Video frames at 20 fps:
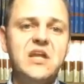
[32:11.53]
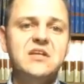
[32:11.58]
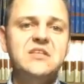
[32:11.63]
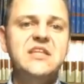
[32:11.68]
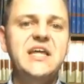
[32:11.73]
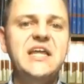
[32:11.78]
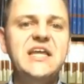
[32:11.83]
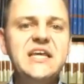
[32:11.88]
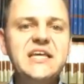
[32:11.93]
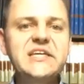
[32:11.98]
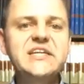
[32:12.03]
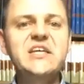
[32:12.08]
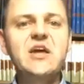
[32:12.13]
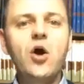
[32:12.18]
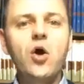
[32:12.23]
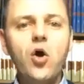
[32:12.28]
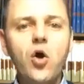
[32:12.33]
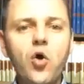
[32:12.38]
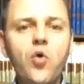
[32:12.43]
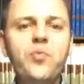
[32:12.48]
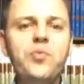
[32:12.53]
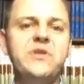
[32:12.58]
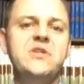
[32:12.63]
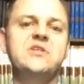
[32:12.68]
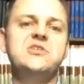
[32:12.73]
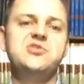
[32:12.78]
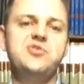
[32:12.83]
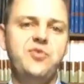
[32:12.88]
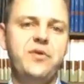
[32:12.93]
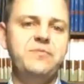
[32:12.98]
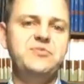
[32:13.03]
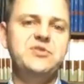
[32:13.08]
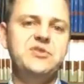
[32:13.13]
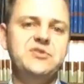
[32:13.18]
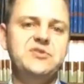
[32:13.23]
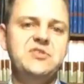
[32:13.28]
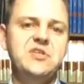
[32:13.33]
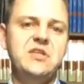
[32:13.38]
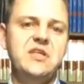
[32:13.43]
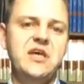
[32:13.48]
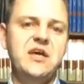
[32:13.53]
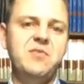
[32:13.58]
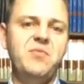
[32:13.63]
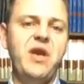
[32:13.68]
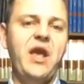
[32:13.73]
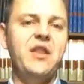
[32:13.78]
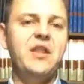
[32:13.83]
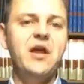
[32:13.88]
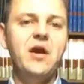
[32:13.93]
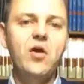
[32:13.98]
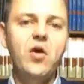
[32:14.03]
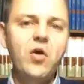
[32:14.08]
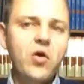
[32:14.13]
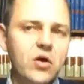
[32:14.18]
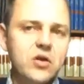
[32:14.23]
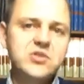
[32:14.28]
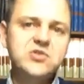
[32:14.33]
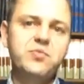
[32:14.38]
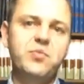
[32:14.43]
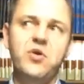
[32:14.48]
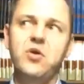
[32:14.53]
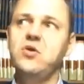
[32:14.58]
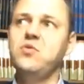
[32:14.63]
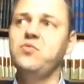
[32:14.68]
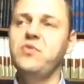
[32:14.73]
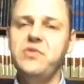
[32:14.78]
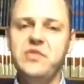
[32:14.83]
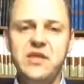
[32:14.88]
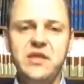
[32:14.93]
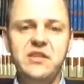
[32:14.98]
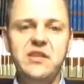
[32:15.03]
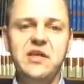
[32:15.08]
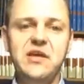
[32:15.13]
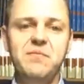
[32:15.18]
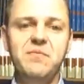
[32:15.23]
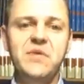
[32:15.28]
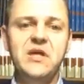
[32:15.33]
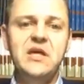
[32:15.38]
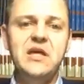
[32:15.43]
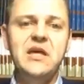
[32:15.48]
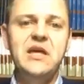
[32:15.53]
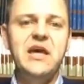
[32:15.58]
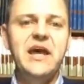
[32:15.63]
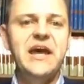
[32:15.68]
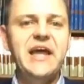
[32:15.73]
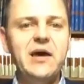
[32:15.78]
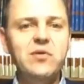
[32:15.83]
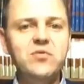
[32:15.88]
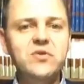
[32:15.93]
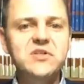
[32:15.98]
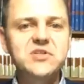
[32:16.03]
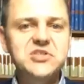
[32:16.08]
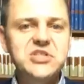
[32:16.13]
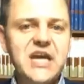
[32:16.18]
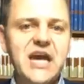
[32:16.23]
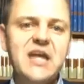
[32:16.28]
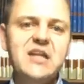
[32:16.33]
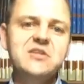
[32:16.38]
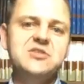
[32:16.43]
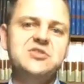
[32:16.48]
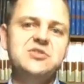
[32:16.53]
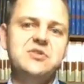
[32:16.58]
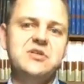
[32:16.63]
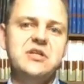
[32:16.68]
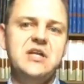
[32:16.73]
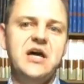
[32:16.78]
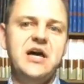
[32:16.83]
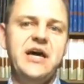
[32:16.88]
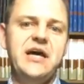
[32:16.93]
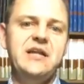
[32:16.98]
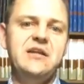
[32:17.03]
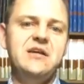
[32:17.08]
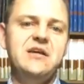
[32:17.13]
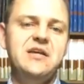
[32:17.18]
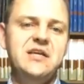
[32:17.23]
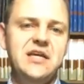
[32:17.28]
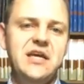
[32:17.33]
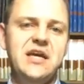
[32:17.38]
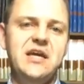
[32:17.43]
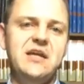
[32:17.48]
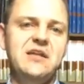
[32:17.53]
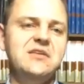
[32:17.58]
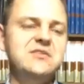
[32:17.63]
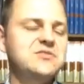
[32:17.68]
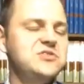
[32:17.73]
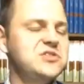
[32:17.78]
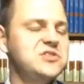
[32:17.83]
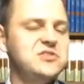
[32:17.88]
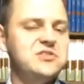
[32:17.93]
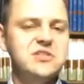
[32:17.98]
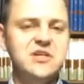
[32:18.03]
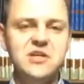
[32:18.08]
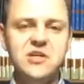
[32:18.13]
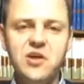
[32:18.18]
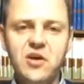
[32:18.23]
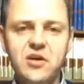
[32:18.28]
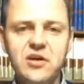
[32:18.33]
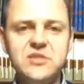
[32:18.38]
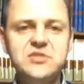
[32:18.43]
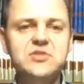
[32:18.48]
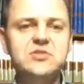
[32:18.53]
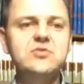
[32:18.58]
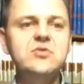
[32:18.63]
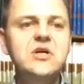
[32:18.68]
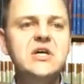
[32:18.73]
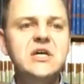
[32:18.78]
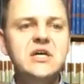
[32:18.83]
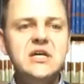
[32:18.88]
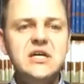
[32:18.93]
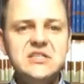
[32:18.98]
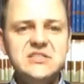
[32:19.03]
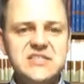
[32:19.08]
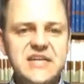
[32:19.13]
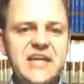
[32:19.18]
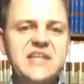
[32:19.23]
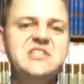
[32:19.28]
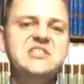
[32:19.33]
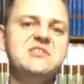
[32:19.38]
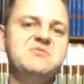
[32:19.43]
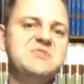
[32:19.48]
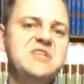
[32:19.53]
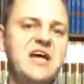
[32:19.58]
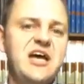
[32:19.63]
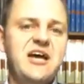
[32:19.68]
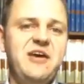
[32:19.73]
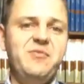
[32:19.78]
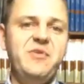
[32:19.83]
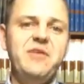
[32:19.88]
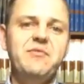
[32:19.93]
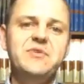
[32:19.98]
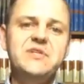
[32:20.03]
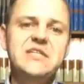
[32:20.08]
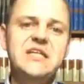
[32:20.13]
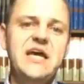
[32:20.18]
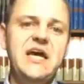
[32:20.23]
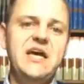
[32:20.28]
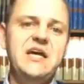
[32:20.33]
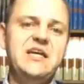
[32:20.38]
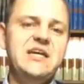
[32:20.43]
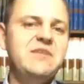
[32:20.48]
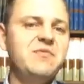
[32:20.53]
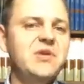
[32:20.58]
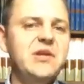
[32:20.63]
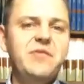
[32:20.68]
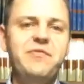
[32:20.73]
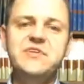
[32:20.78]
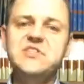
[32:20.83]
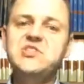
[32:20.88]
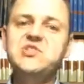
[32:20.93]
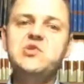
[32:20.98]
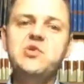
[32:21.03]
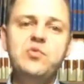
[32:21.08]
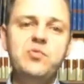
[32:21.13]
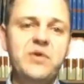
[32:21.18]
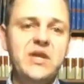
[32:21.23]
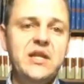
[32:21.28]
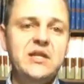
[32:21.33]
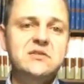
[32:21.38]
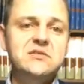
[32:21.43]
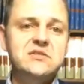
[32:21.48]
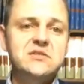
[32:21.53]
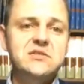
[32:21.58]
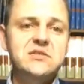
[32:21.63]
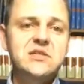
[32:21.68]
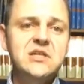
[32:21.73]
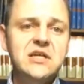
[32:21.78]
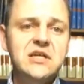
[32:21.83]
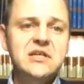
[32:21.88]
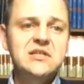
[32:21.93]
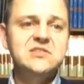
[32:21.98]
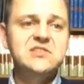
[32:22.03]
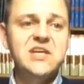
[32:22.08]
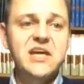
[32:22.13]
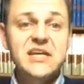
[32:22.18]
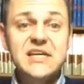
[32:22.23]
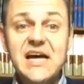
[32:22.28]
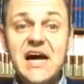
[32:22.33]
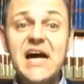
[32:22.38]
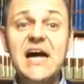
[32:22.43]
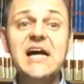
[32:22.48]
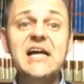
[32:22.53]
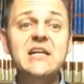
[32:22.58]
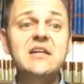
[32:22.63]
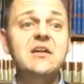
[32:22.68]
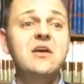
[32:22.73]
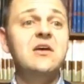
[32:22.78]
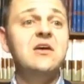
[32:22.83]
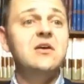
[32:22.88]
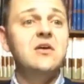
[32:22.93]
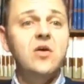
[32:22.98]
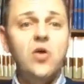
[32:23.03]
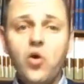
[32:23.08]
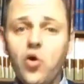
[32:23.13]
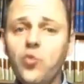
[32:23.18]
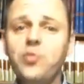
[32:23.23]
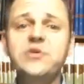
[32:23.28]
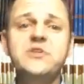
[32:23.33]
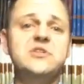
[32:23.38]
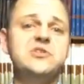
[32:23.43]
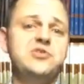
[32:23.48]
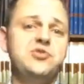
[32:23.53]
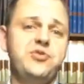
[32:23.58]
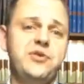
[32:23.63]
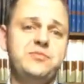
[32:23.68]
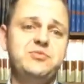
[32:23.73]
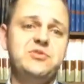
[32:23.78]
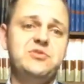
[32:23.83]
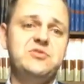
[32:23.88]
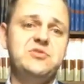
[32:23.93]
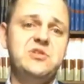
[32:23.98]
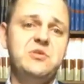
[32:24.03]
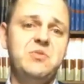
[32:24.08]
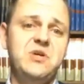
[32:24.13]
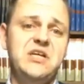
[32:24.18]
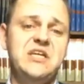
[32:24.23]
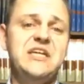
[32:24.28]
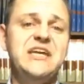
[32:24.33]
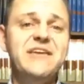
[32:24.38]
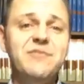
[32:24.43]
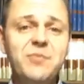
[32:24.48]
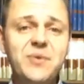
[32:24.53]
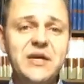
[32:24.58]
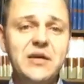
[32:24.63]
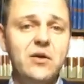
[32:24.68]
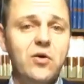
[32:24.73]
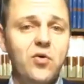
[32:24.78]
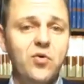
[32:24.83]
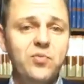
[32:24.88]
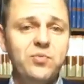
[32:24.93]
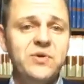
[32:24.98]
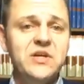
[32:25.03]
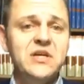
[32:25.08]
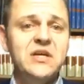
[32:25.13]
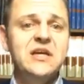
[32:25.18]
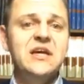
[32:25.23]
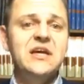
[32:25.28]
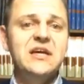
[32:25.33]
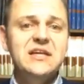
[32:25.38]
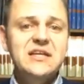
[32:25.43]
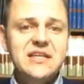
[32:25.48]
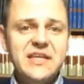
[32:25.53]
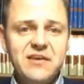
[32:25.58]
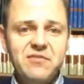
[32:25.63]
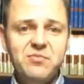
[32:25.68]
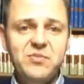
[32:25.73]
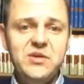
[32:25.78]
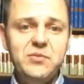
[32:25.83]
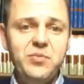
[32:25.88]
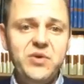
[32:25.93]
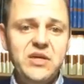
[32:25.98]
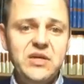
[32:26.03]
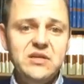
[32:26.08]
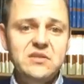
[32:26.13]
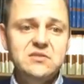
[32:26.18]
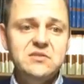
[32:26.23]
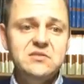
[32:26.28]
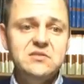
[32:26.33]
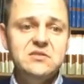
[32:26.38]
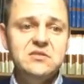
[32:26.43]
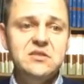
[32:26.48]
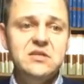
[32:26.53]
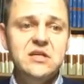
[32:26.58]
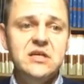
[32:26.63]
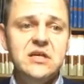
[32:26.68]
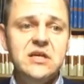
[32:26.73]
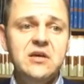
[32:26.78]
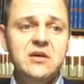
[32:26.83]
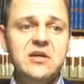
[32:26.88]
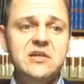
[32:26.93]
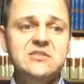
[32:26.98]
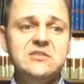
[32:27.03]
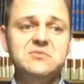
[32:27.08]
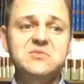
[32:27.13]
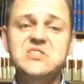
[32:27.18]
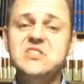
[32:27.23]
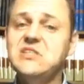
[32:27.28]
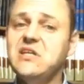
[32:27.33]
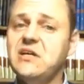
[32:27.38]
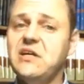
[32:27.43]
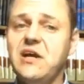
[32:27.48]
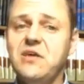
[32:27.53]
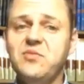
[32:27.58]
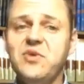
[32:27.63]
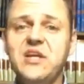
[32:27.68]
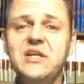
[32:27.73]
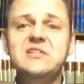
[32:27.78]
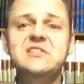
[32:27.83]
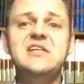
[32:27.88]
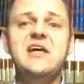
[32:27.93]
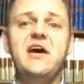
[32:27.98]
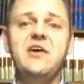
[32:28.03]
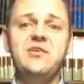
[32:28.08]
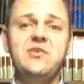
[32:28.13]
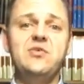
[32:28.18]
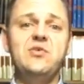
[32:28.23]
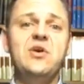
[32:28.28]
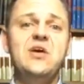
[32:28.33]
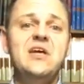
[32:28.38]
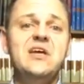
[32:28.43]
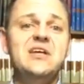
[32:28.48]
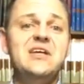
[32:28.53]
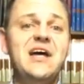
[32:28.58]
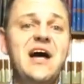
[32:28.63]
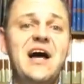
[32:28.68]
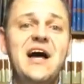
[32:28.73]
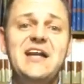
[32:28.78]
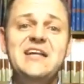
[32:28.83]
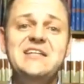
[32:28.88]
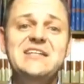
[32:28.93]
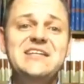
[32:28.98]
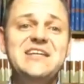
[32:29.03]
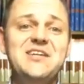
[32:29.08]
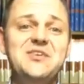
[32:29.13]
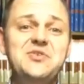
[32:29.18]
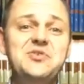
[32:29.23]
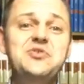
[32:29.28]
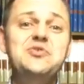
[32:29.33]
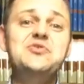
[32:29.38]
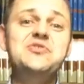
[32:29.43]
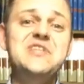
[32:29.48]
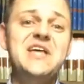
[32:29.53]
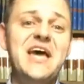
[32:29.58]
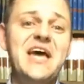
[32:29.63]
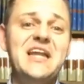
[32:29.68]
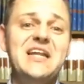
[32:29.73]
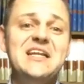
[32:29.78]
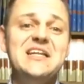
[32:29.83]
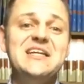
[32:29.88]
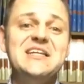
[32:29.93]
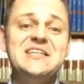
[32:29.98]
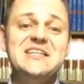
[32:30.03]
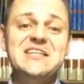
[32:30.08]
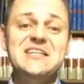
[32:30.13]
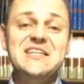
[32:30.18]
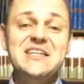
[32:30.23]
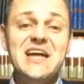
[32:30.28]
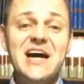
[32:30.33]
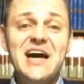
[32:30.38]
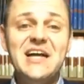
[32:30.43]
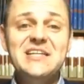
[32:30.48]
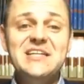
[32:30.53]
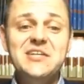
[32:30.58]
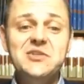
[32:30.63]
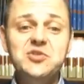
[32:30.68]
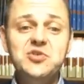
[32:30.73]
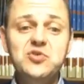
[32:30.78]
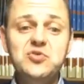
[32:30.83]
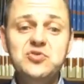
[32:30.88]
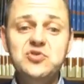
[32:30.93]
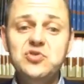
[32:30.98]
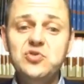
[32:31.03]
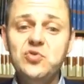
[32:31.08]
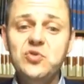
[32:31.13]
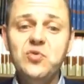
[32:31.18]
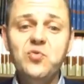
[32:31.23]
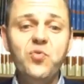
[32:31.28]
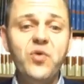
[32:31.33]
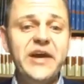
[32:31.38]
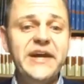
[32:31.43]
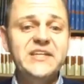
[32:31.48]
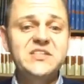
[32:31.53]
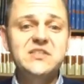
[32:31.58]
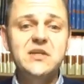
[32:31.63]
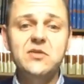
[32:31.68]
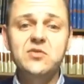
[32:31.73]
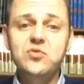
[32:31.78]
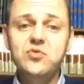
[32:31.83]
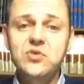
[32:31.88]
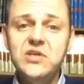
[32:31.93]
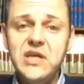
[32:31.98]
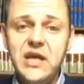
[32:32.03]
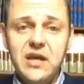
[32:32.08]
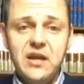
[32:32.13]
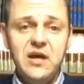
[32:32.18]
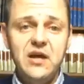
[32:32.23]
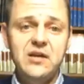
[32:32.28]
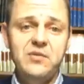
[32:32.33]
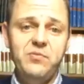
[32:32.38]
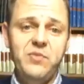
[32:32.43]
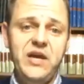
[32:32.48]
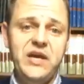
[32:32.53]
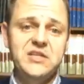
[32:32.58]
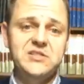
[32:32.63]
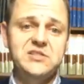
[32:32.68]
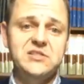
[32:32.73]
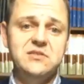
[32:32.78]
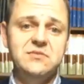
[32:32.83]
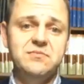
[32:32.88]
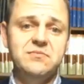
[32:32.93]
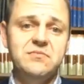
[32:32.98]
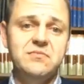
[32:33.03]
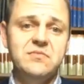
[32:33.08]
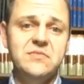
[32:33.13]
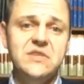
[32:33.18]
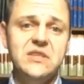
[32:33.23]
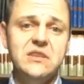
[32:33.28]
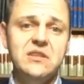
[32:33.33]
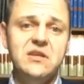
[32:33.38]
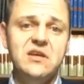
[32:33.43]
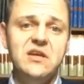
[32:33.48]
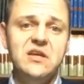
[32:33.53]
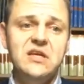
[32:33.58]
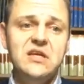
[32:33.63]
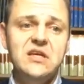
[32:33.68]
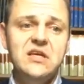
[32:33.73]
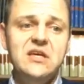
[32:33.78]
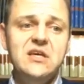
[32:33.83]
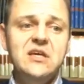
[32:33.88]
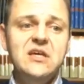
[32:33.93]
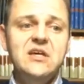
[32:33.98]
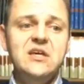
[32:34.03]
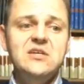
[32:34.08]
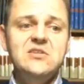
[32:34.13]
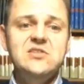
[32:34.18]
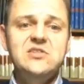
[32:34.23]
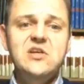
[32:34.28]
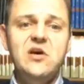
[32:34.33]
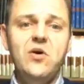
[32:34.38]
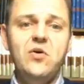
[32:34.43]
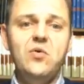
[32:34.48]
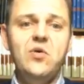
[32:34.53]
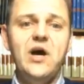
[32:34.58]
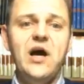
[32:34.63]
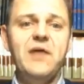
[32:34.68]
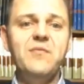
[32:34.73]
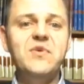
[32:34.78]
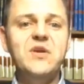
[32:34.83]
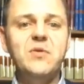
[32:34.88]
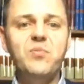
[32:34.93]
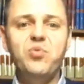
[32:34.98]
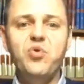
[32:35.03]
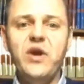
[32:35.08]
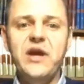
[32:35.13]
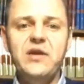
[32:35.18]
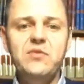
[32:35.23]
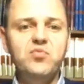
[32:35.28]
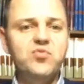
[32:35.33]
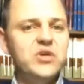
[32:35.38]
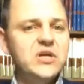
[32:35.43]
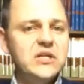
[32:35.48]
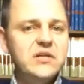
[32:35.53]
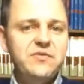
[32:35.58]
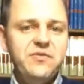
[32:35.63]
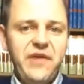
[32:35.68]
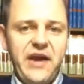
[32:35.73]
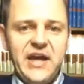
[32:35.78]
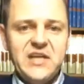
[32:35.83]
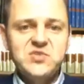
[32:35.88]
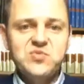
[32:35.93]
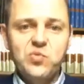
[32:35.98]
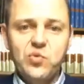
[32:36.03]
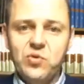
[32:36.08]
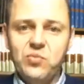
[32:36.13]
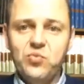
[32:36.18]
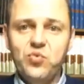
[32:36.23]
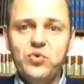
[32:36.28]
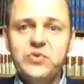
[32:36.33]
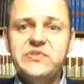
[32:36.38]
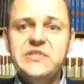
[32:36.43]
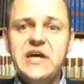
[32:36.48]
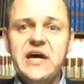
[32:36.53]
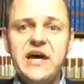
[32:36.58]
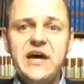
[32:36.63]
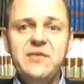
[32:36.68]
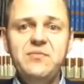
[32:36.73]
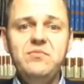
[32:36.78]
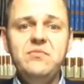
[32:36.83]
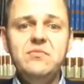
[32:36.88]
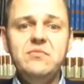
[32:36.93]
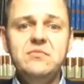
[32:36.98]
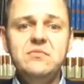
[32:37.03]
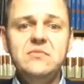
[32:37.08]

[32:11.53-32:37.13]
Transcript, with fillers: that he opened the scriptures to them and their hearts burned within them. And I want to challenge you tonight, again, just encourage you, take some time every day, even if it's two minutes. Say, God, open the scriptures to me. Give me hope. Give me peace. Because I'm, I'm going to tell you, God can use that. God can use you in ways that you cannot imagine. So I'm going to pray really fast one more time